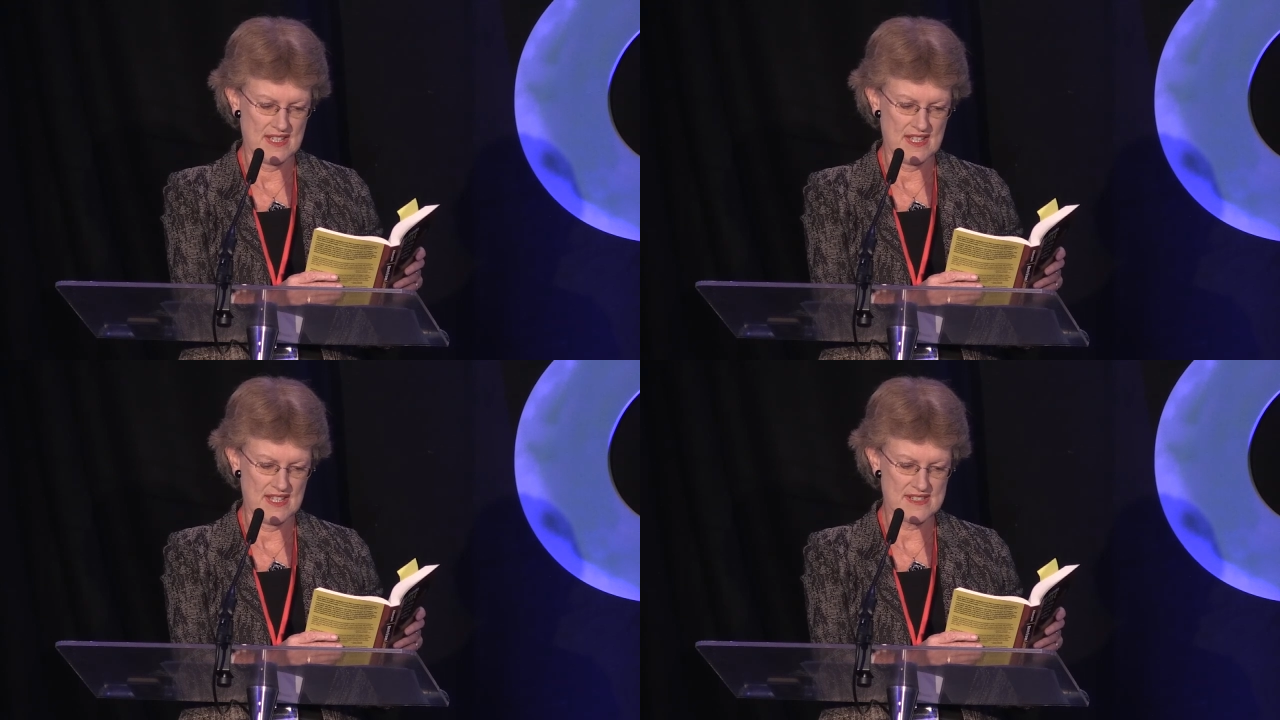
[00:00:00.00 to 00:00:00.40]

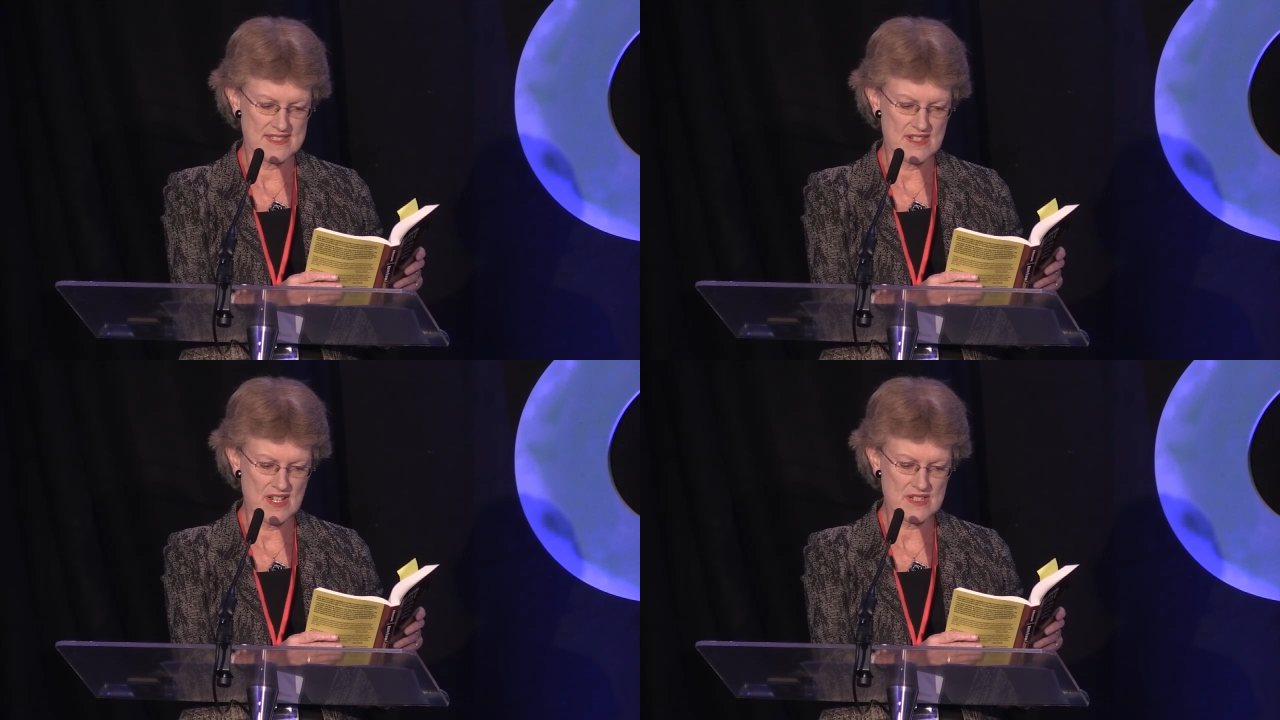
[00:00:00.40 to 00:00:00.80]
And as
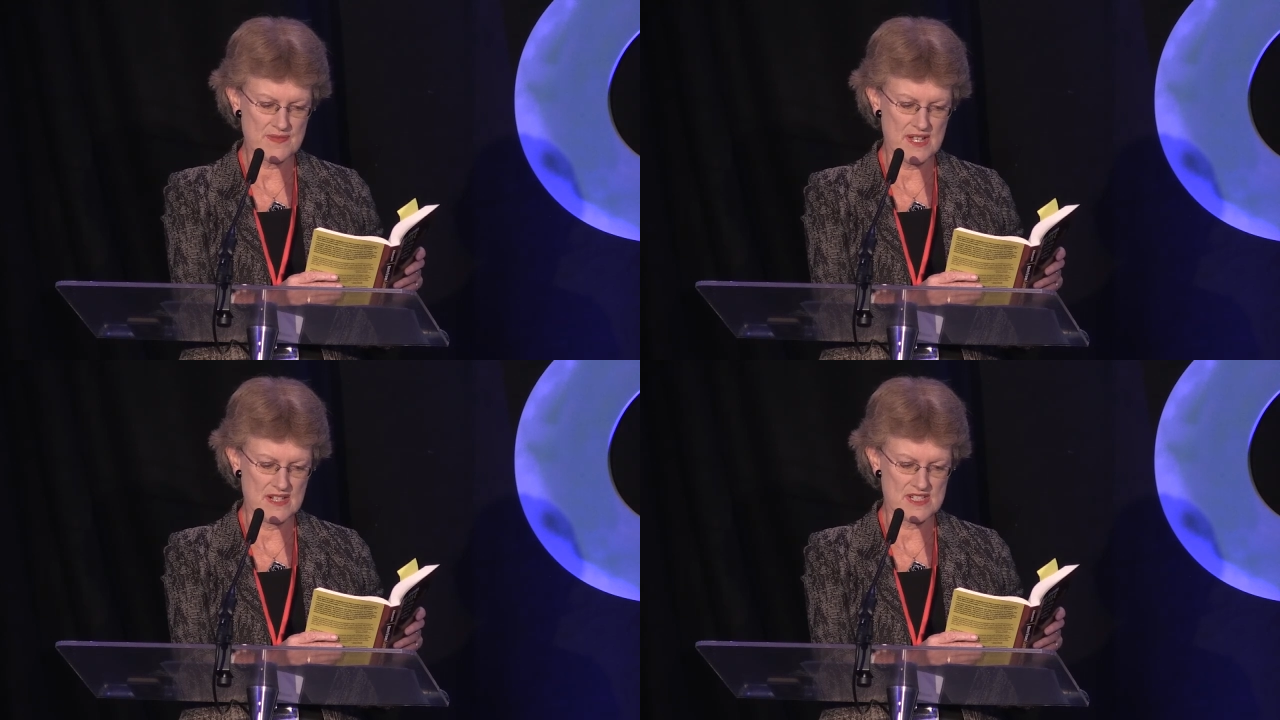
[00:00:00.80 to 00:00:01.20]
night
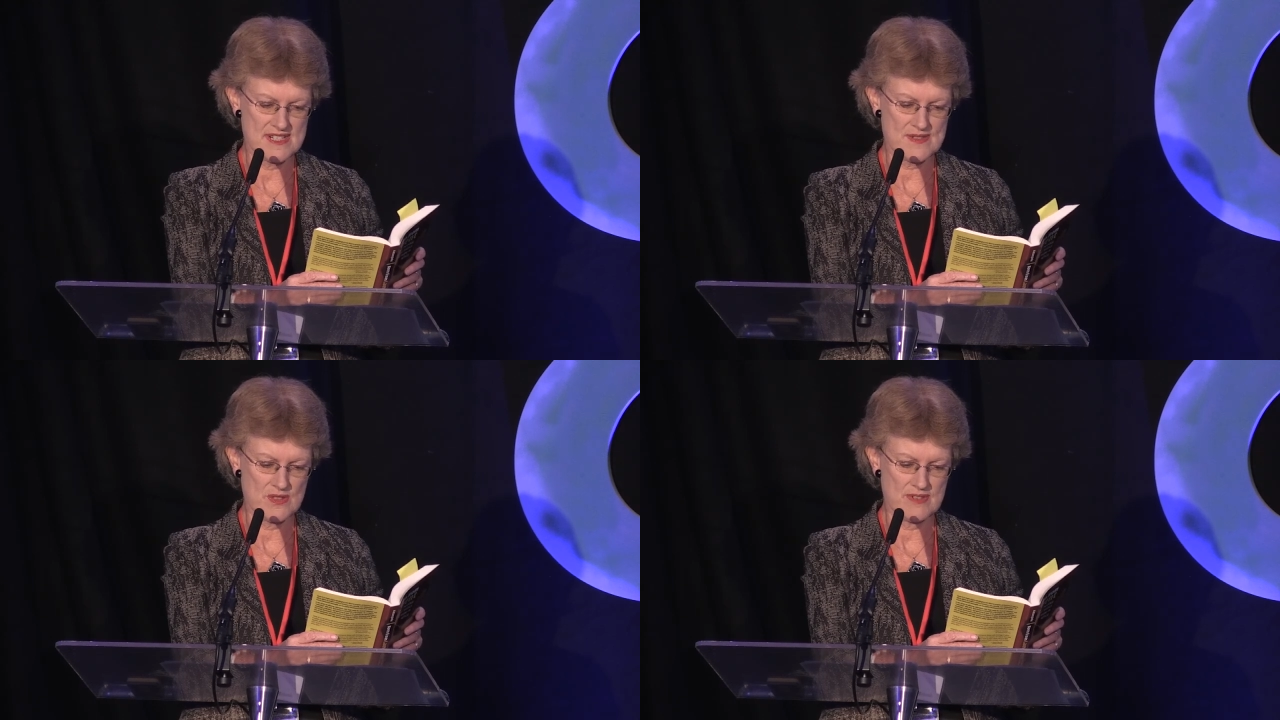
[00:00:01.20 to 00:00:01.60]
fell, she
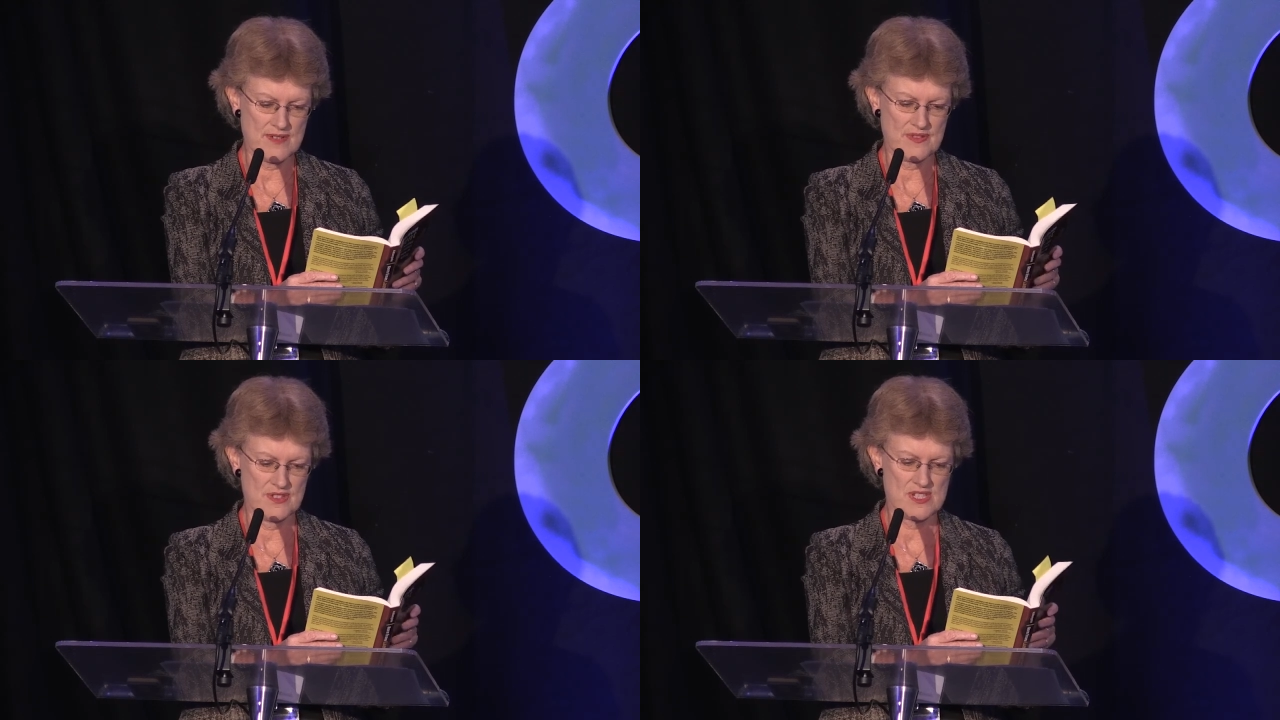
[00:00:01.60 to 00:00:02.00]
sought
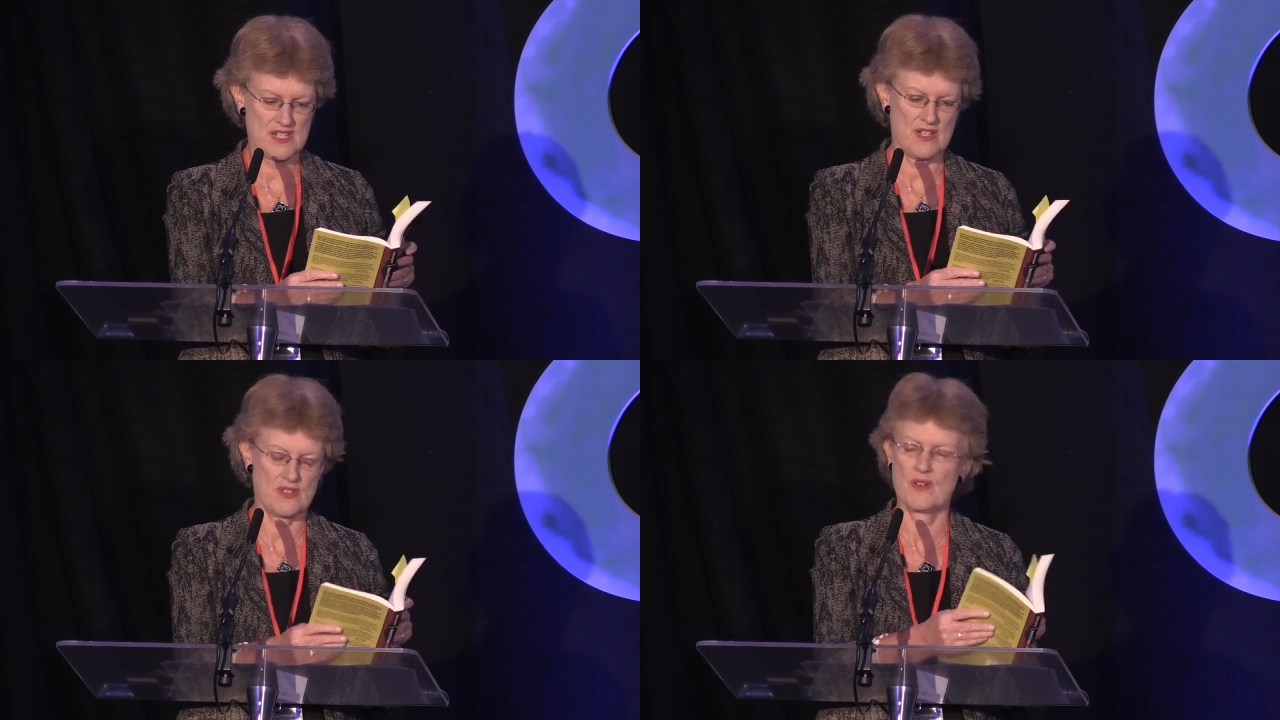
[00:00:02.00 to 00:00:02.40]
refuge
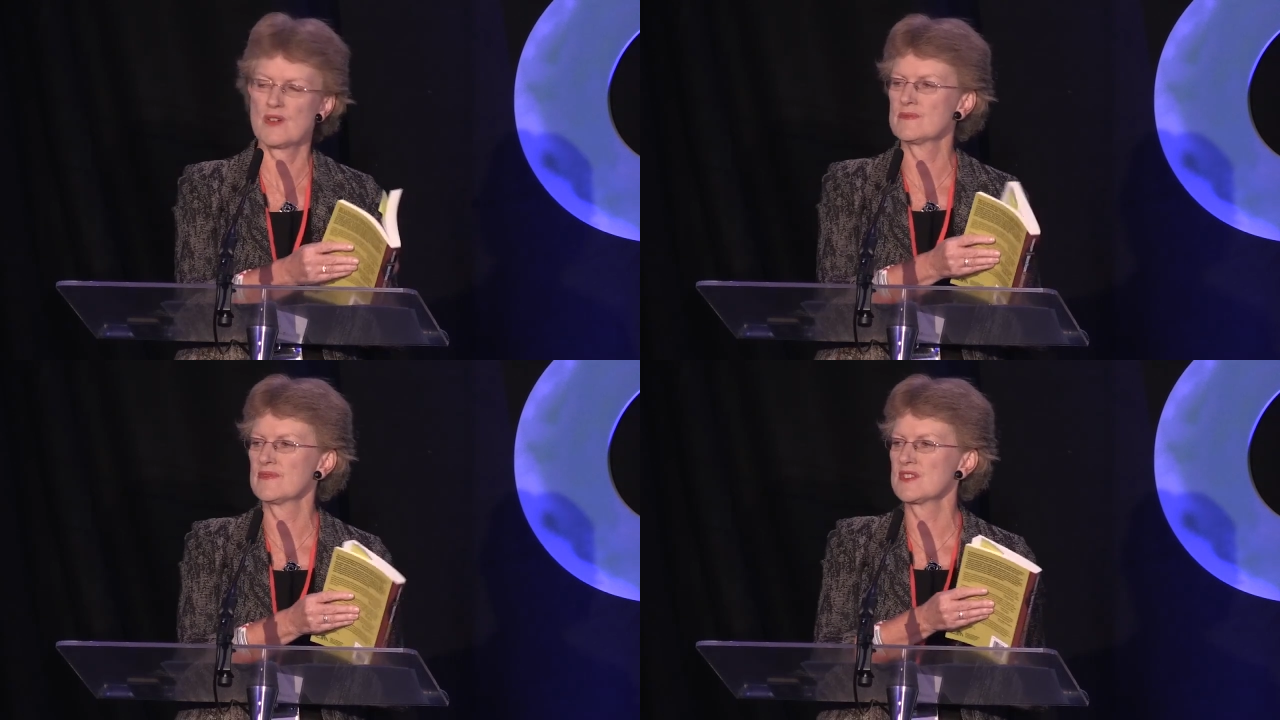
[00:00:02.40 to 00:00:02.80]
at the
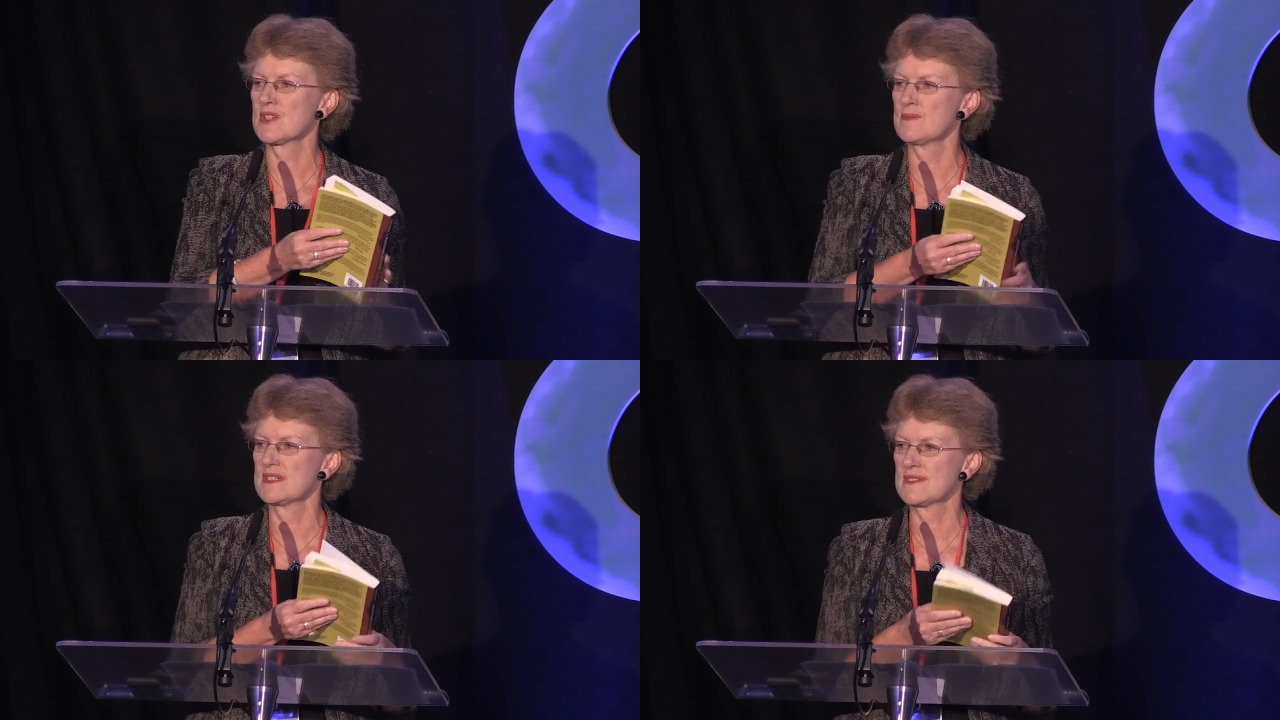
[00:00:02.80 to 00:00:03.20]
home of a
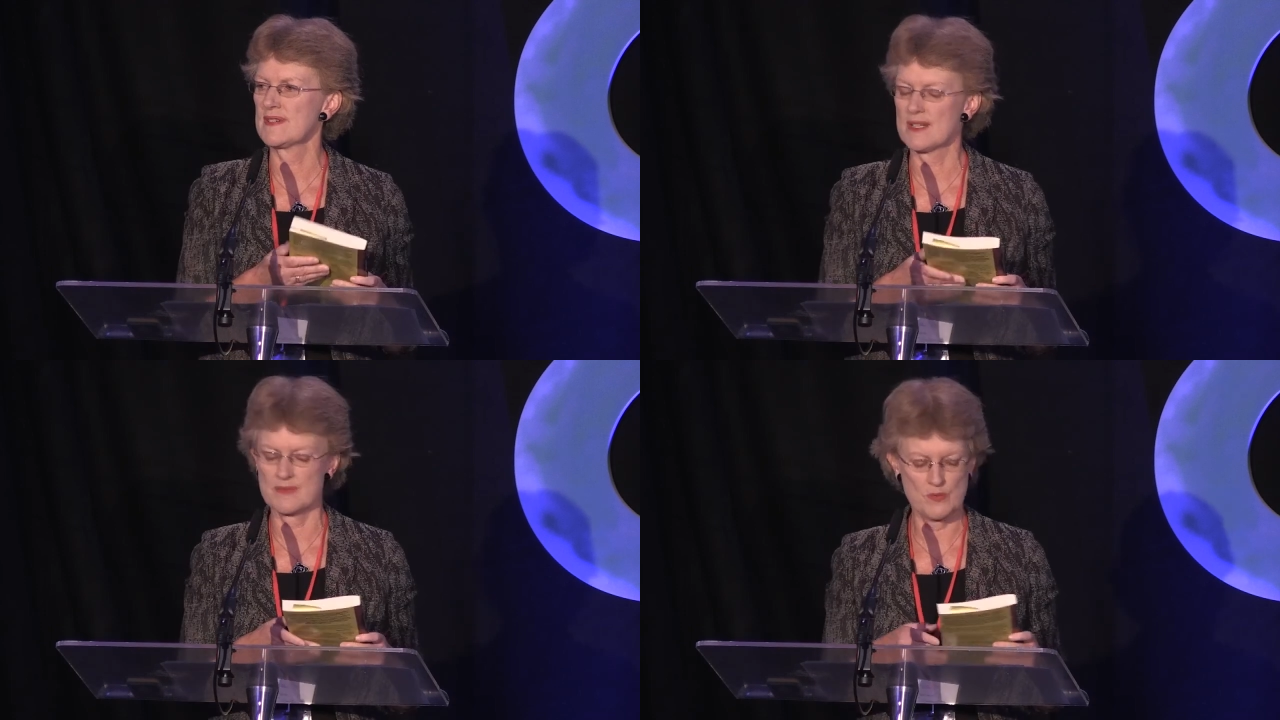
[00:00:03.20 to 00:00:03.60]
German
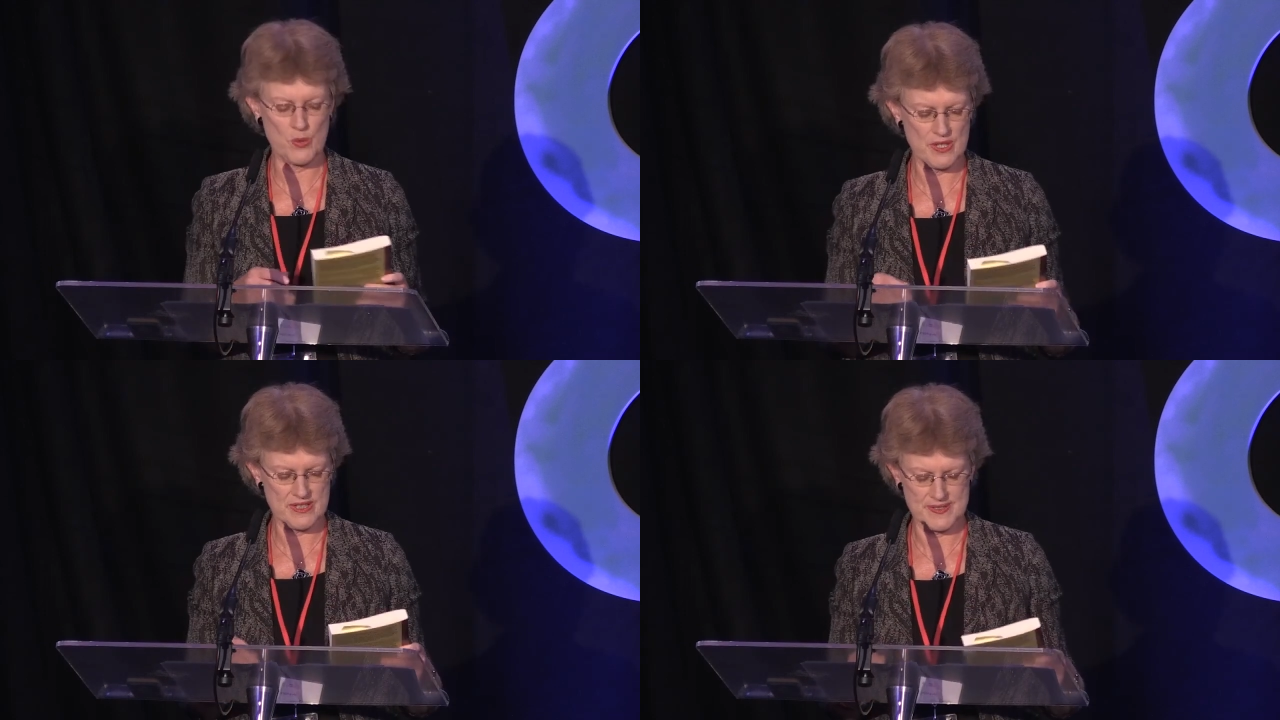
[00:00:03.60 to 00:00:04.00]
development
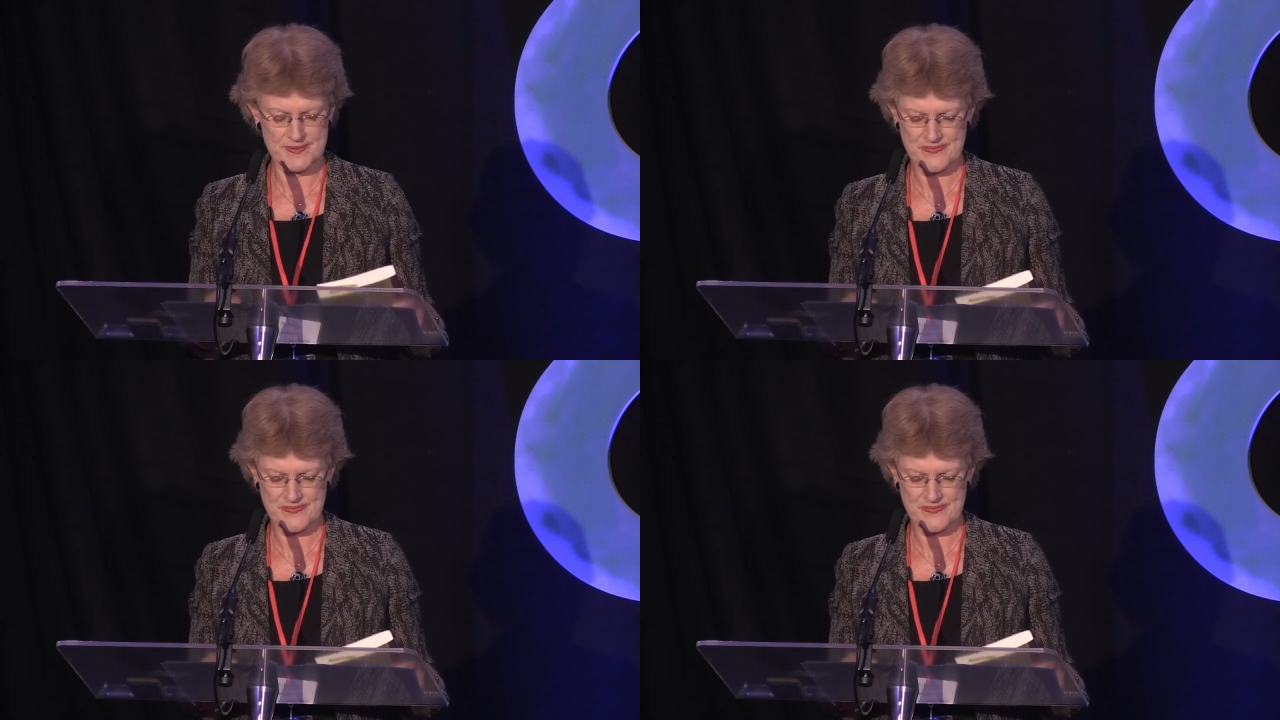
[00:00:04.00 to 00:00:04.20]
worker.